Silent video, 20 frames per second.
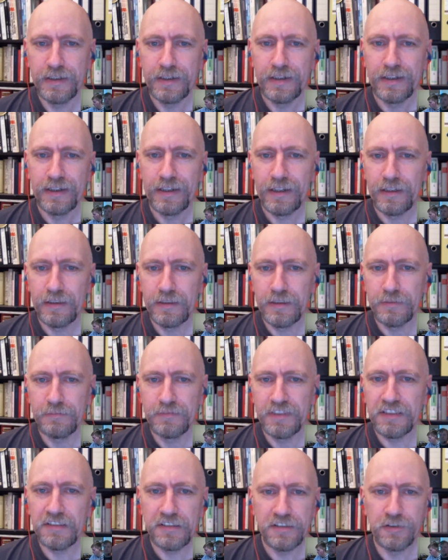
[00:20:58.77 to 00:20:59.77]

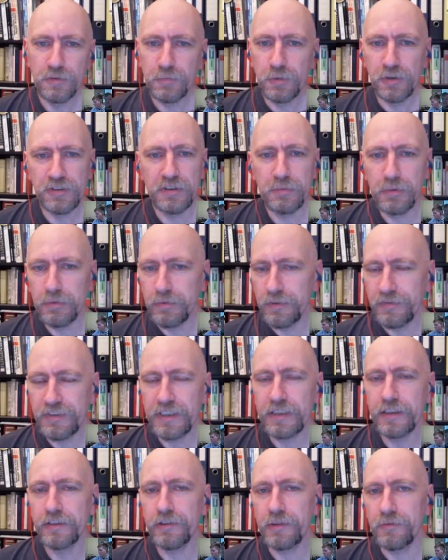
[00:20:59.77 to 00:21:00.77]
This is not possible with
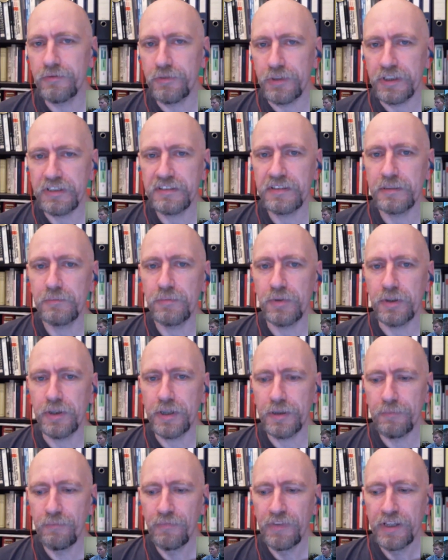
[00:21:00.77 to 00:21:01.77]
Telegram, for example.
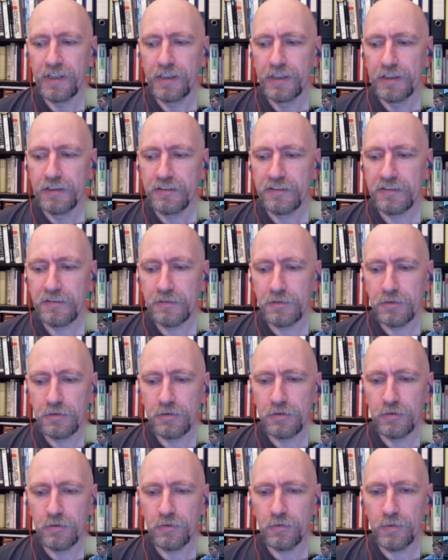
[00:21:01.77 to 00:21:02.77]
Yeah.
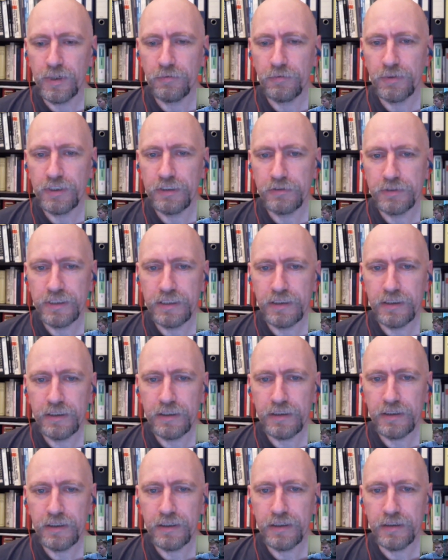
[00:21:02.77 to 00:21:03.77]
So when we
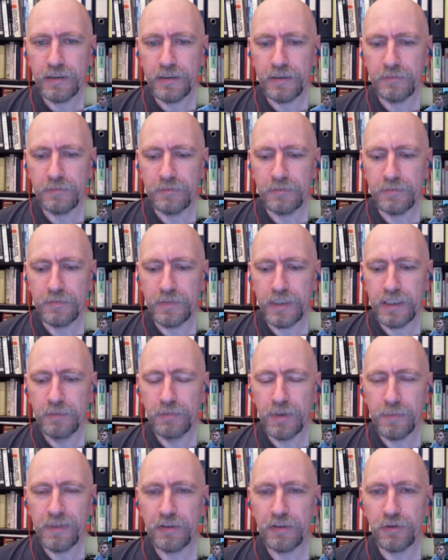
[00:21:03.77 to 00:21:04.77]
really
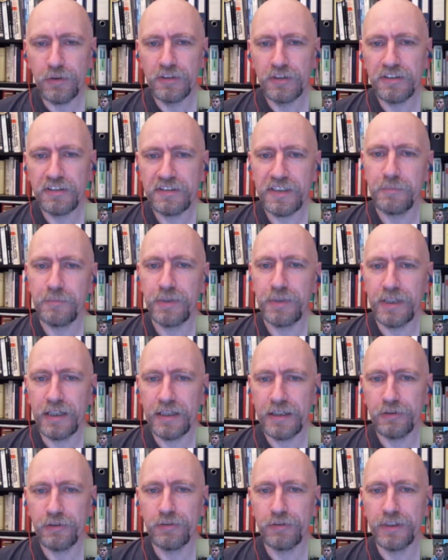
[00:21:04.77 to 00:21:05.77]
implement these API
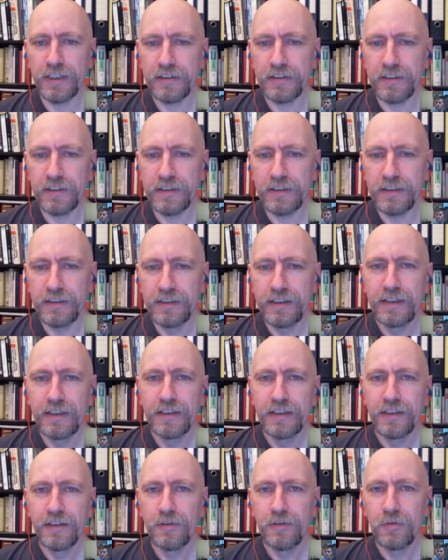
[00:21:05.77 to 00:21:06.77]
correctly,
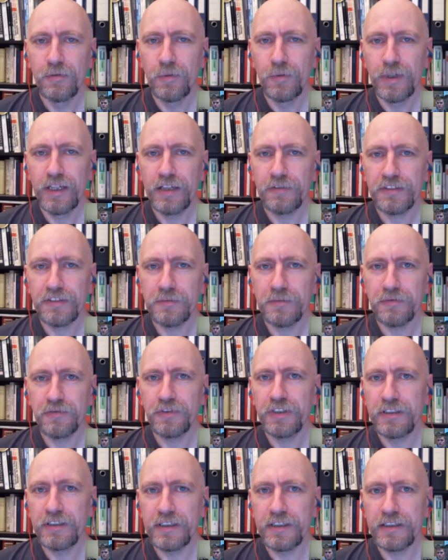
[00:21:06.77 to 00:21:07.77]
we have
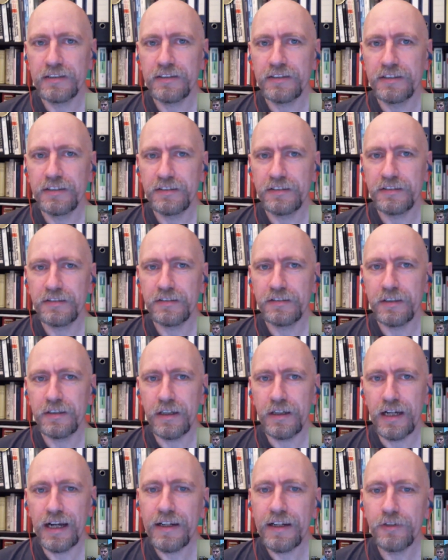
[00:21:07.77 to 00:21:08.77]
something that is
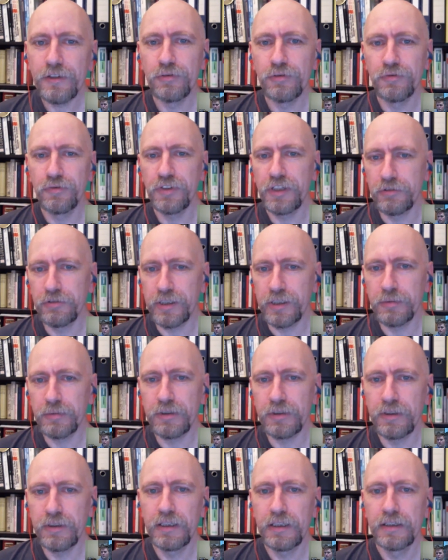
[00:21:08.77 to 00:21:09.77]
highly
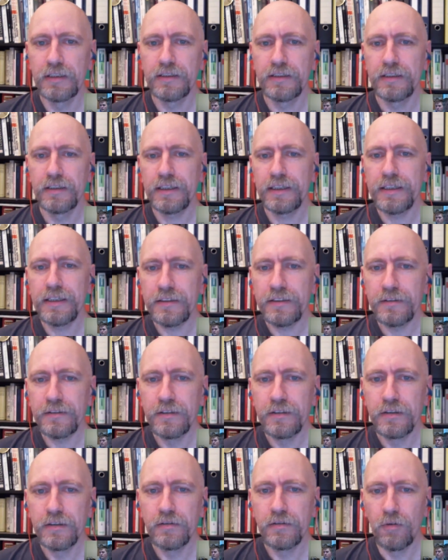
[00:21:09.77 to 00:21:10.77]
configurable
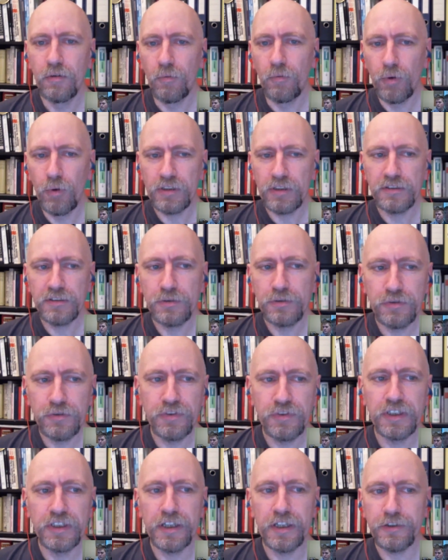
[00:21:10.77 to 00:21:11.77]
in what
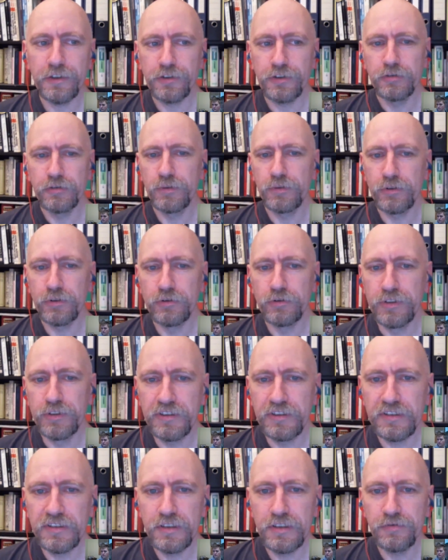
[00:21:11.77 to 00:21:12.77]
notification you want to
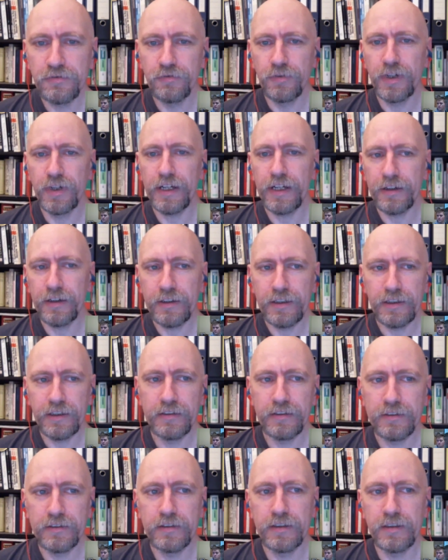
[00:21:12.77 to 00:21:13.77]
receive, where,
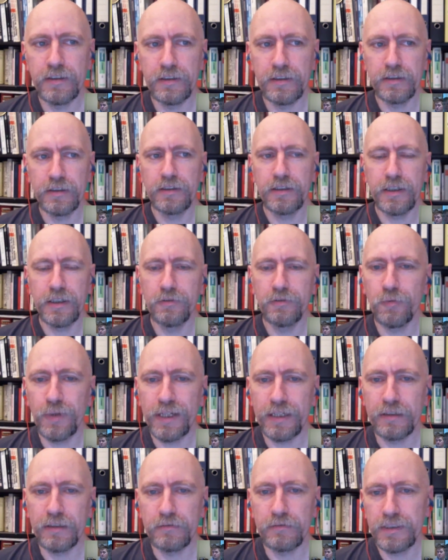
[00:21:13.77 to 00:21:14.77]
and
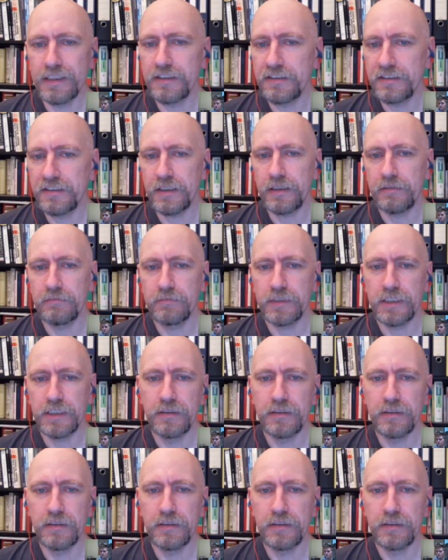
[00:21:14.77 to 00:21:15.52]
when, let's say. Yeah.